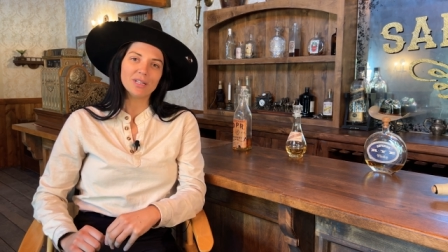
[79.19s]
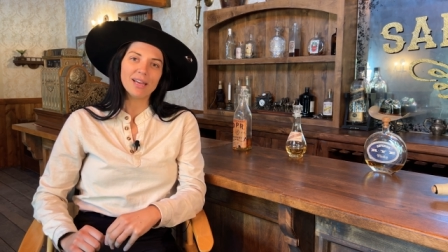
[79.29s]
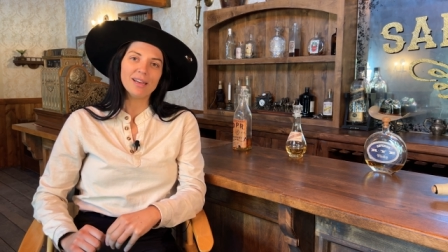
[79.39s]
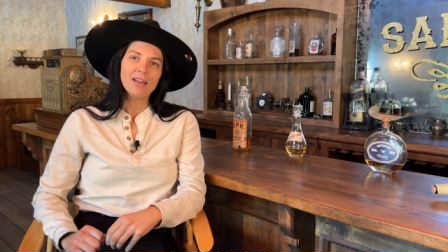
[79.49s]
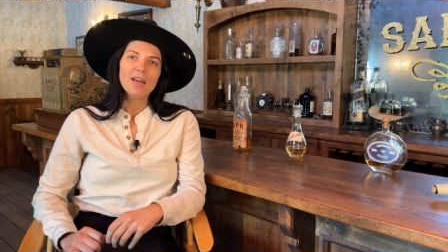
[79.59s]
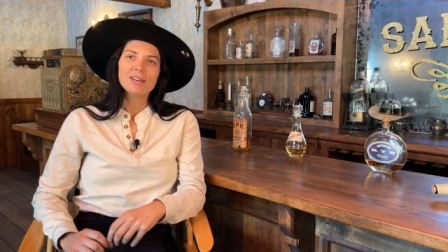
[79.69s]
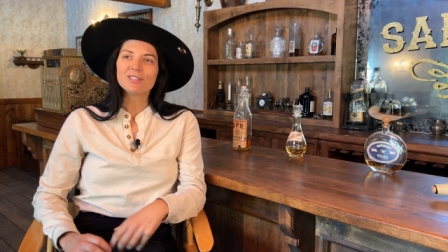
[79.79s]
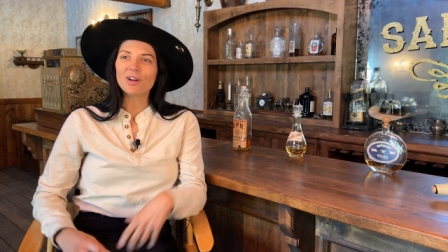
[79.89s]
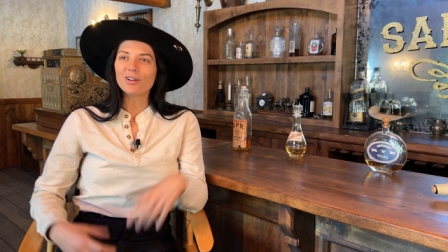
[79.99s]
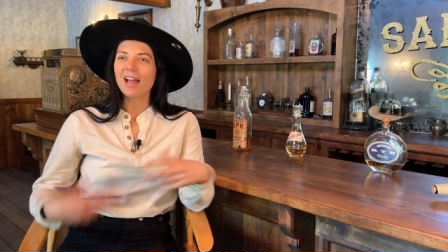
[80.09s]
And I
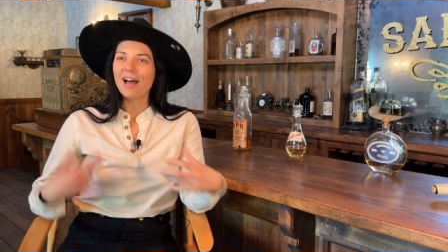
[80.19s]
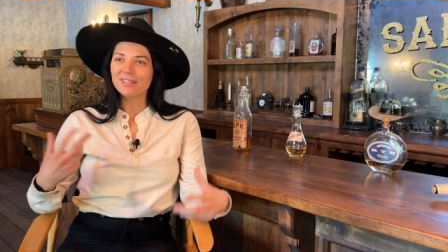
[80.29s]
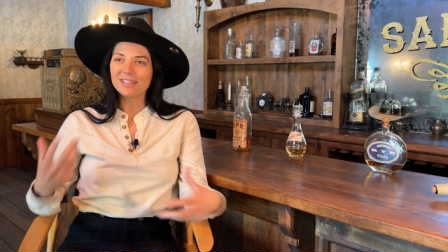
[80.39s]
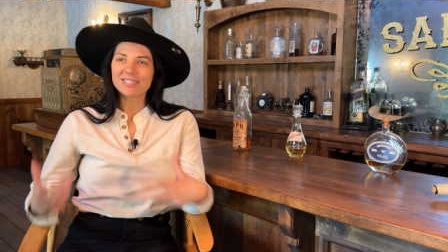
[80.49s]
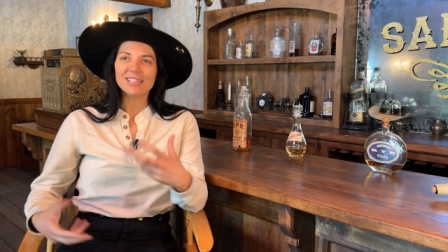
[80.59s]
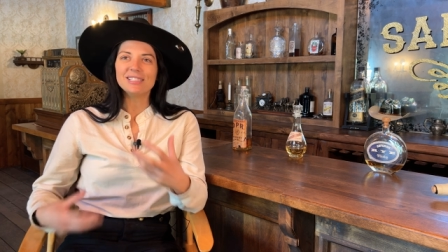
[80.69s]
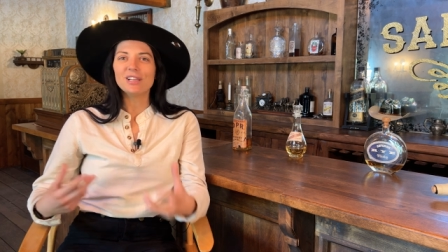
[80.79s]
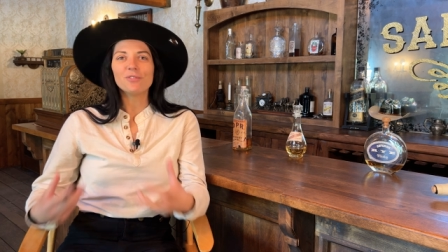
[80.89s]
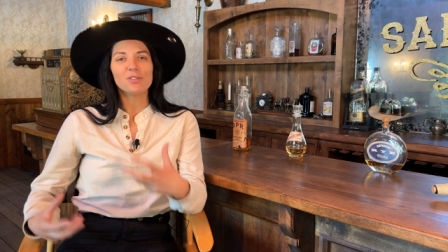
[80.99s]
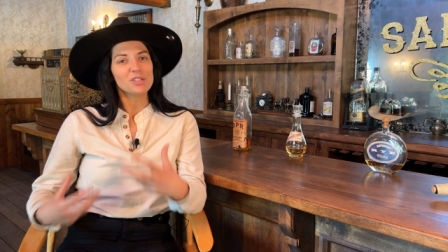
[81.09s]
started having this
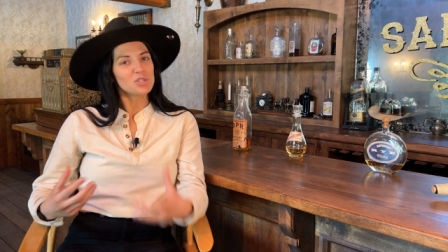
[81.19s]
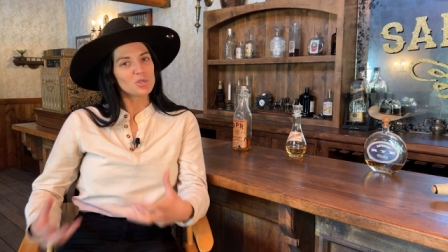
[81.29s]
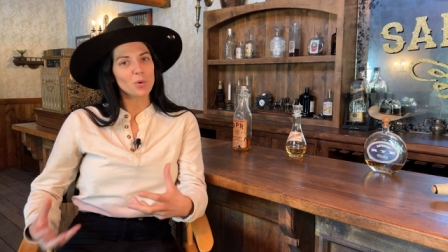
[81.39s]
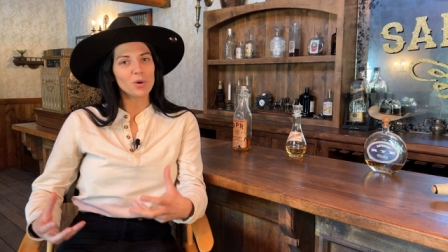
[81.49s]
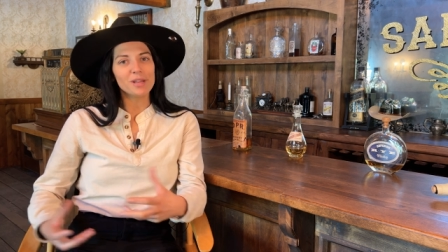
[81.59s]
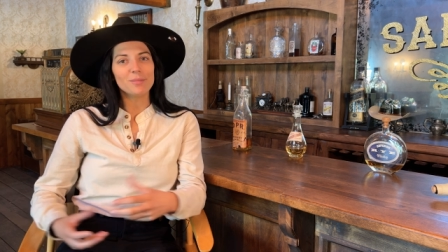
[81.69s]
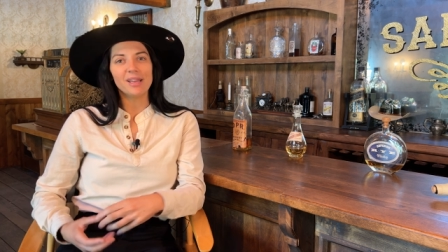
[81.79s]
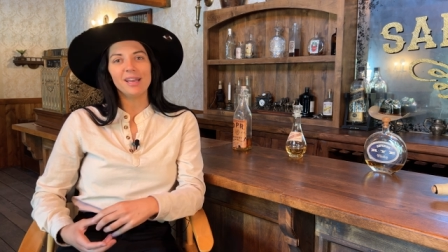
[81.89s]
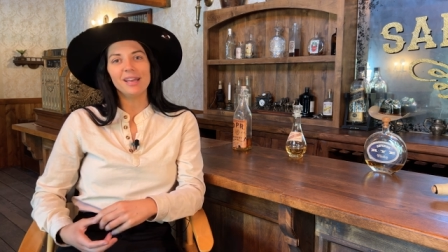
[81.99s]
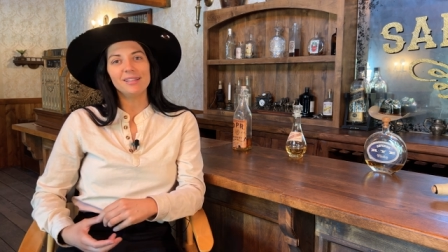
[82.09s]
idea for this story in
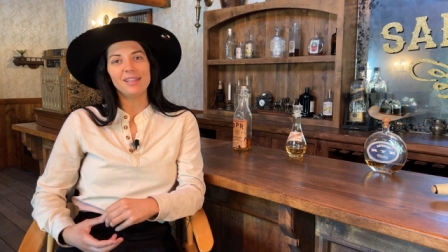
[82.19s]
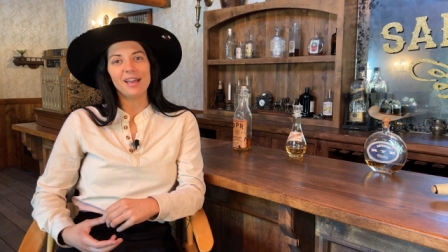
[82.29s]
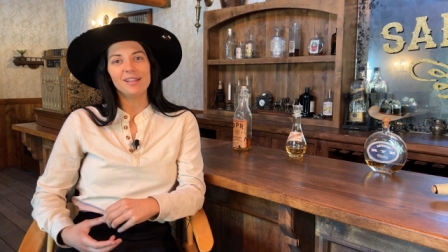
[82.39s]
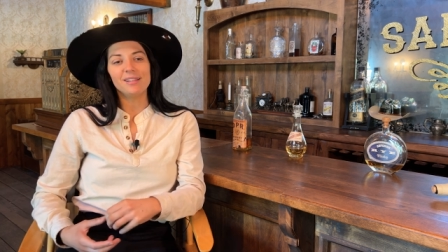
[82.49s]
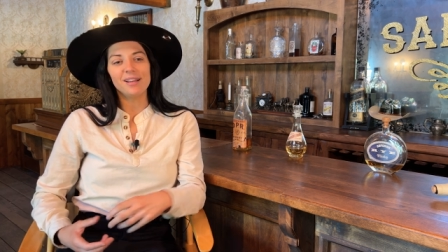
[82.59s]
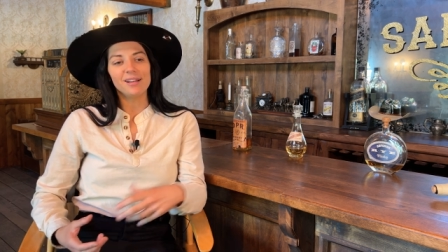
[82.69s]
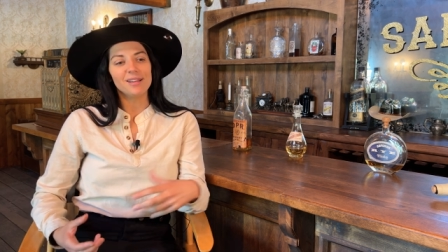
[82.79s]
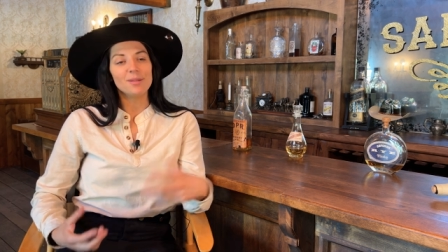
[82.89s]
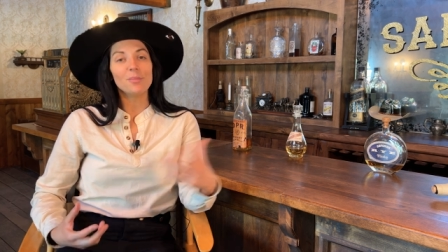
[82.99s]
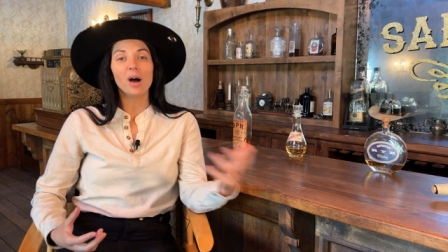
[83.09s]
my head that uh,
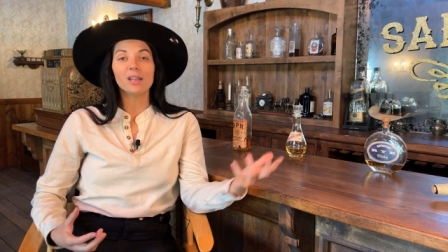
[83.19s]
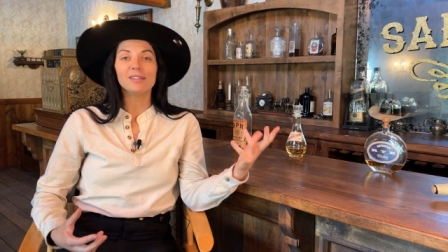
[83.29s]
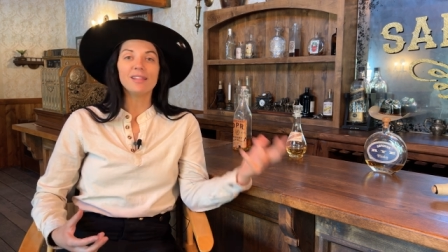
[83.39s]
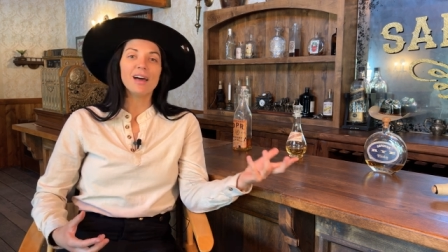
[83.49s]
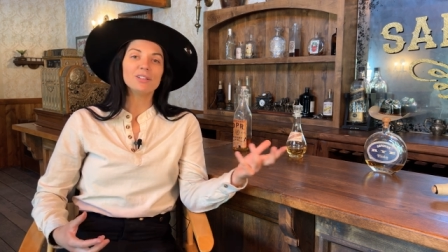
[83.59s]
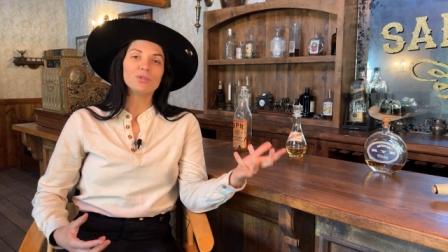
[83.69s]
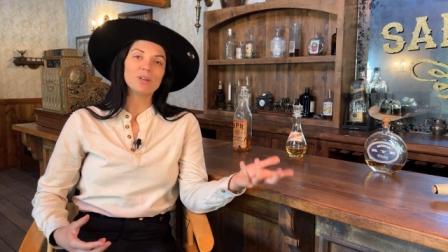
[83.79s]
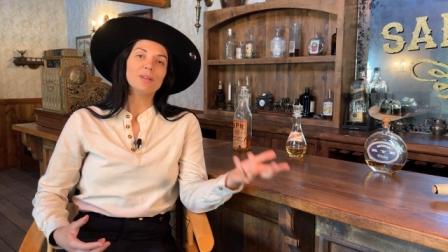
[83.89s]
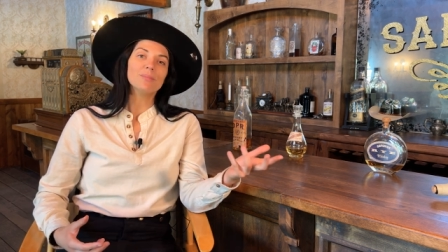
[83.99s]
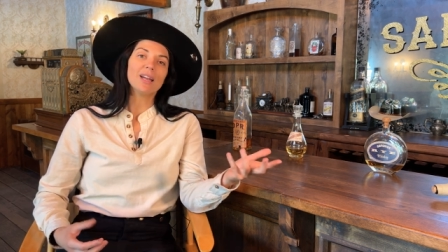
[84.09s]
embodied that
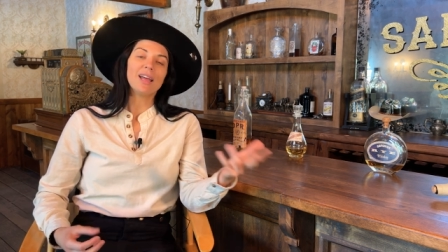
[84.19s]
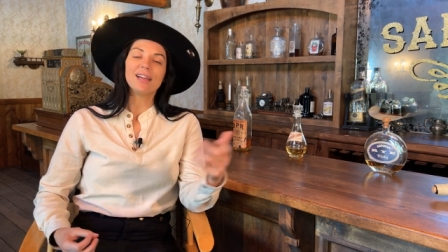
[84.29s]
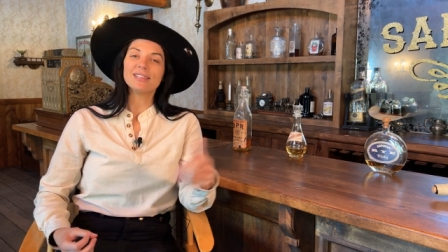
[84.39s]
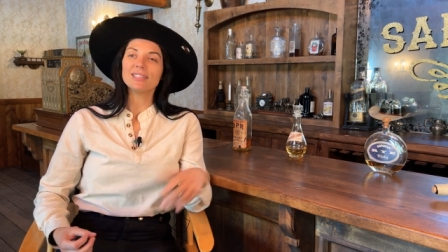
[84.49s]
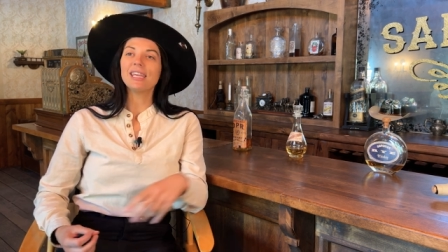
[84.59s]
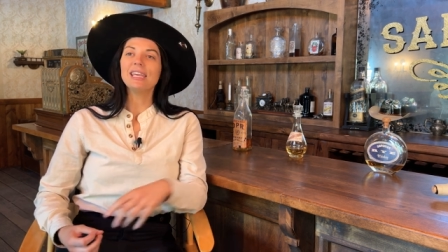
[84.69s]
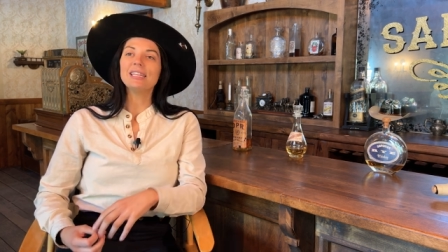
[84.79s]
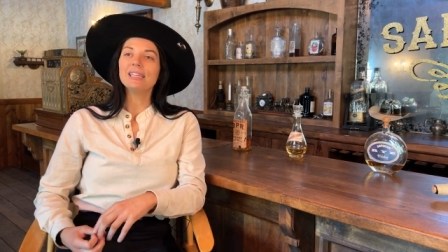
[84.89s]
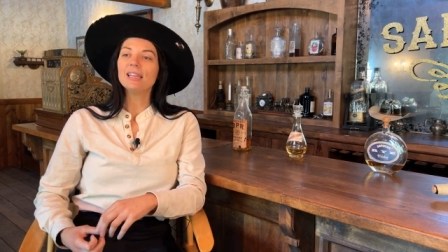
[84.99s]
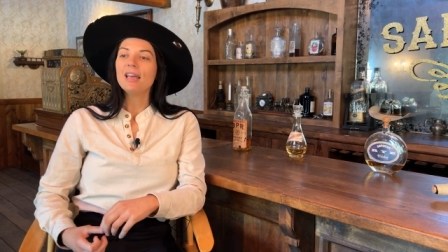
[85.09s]
dream that I had as a
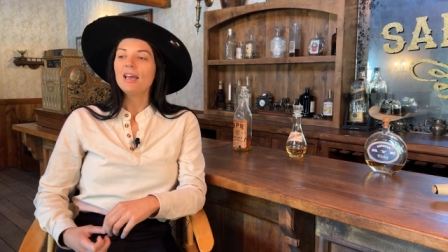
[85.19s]
kid. And